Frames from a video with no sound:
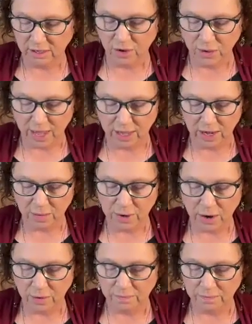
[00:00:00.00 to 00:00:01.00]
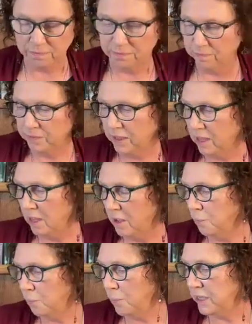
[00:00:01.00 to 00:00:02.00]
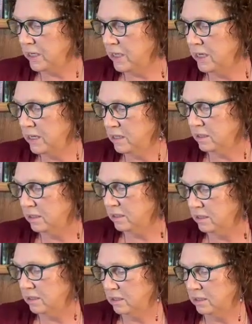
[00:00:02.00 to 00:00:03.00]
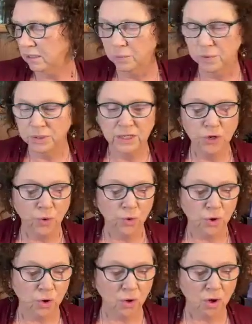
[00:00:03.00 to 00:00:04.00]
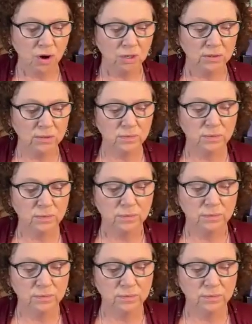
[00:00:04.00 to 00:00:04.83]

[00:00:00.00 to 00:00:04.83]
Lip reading: Okay, here we go. We need your oracle cards.